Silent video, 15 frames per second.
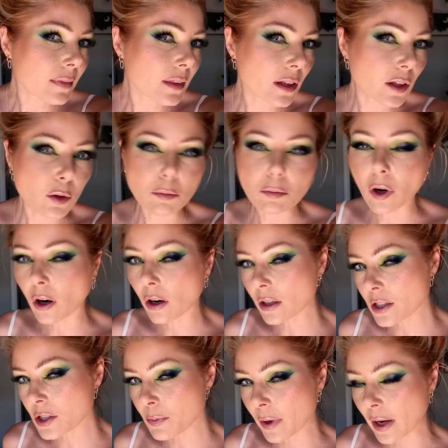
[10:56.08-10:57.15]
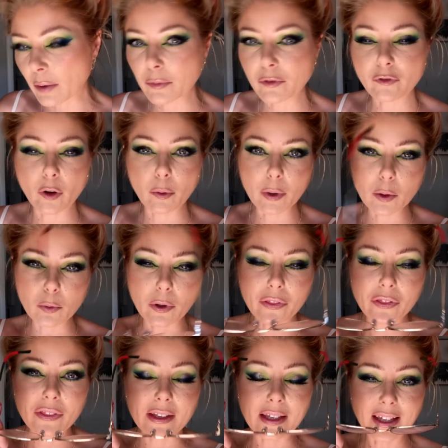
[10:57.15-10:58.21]
little marks, but I've been foaming
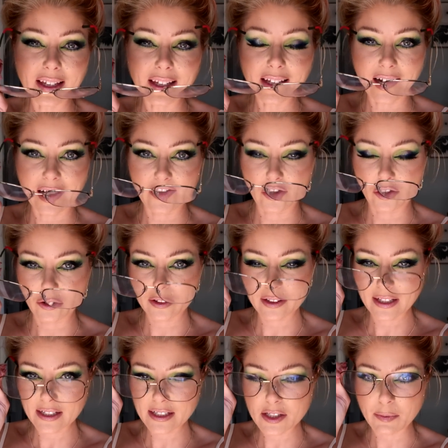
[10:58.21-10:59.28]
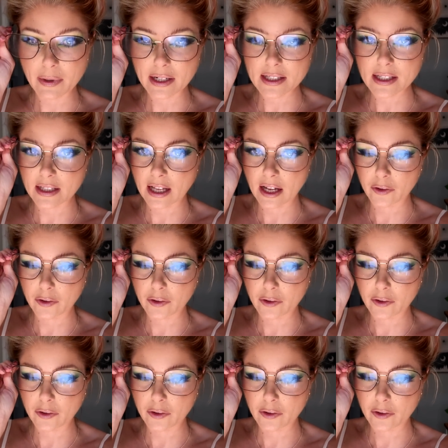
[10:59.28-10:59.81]
with the Unearthly Cosmetics and